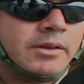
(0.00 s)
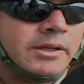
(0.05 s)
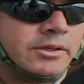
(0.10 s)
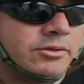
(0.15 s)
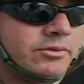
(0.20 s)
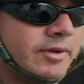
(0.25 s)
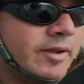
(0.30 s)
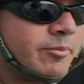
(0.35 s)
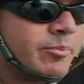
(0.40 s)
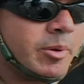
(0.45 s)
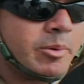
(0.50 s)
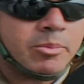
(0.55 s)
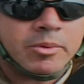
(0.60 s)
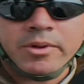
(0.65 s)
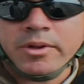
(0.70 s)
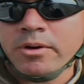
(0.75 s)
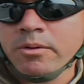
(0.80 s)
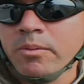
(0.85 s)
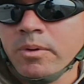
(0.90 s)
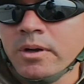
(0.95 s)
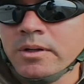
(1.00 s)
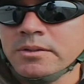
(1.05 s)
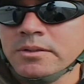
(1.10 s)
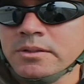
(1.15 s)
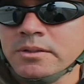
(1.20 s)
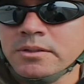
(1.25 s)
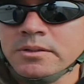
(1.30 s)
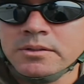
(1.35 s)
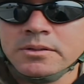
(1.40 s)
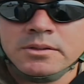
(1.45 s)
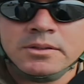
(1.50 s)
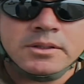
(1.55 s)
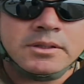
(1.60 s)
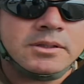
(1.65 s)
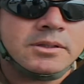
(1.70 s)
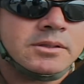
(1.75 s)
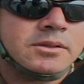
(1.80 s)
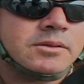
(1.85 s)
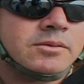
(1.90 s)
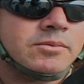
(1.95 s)
they do have people that are watching us.
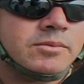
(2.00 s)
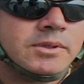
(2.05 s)
Lieutenant